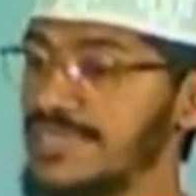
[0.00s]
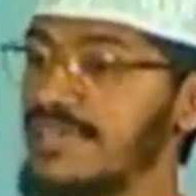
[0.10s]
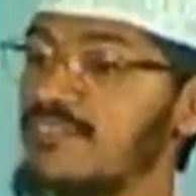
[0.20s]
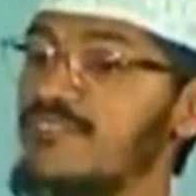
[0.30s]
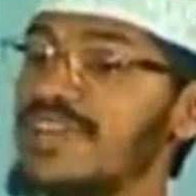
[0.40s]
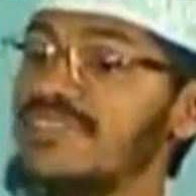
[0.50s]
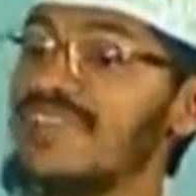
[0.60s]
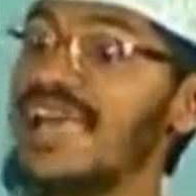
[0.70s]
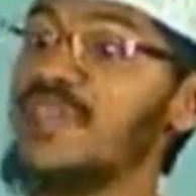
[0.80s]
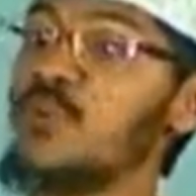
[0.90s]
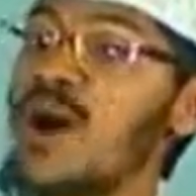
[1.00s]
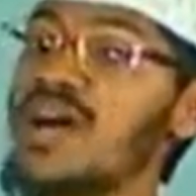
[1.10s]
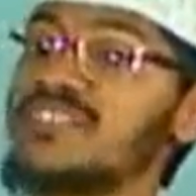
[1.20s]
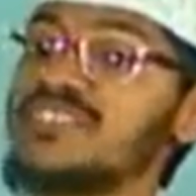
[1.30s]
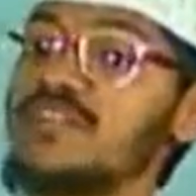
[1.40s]
they were very well
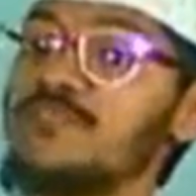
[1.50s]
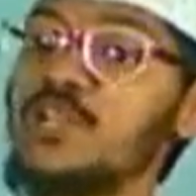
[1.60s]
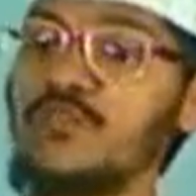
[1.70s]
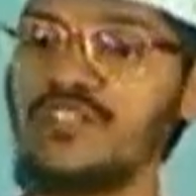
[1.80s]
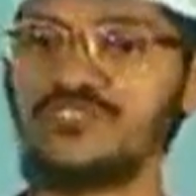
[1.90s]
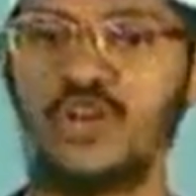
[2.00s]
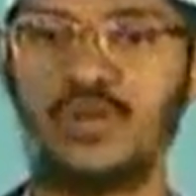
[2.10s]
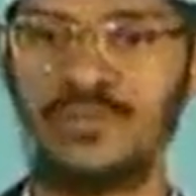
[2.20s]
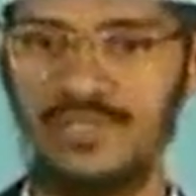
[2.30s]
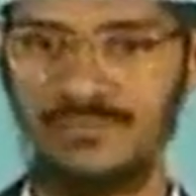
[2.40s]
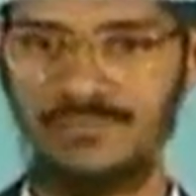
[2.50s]
advanced in the field of astronomy.